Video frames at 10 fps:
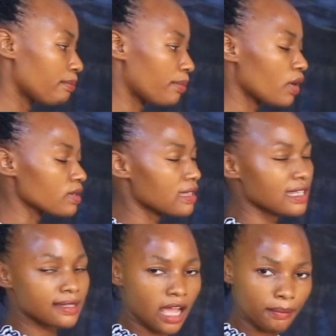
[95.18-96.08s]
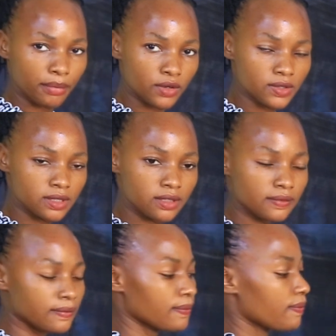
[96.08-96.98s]
balls. These are balls.
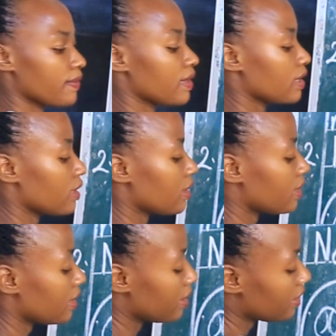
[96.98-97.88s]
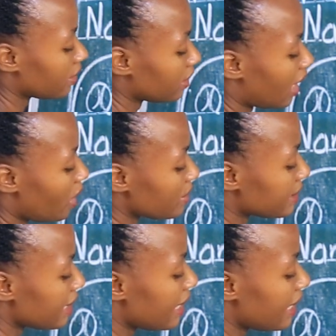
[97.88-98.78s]
Now we
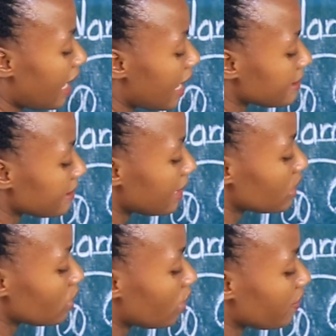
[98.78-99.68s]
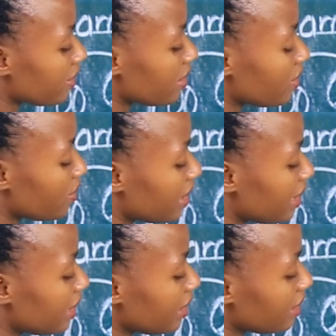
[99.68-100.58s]
say a set of
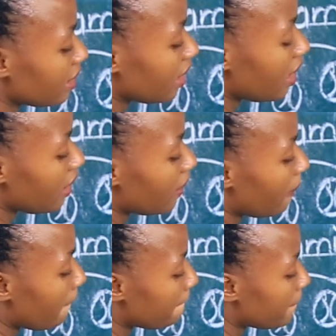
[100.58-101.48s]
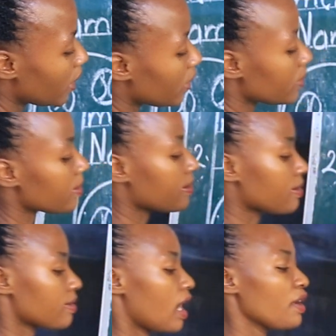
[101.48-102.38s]
3
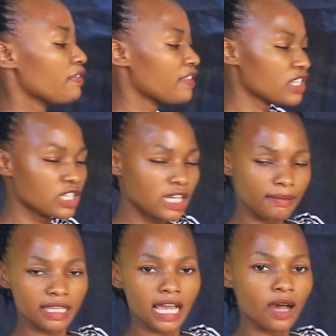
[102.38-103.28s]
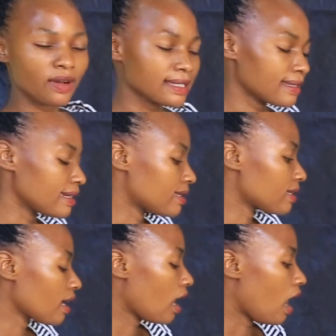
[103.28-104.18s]
balls. Now we finish naming our set.
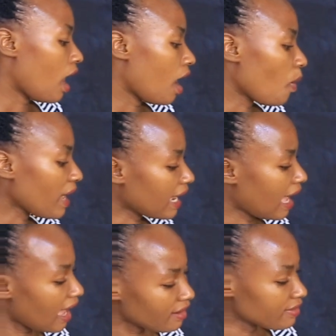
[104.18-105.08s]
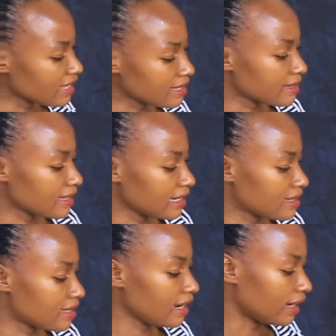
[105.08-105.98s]
We have this set
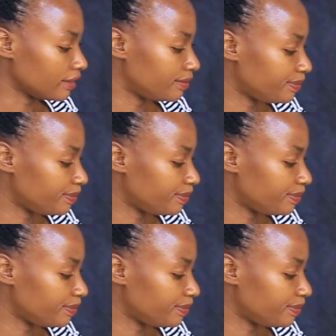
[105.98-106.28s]
here.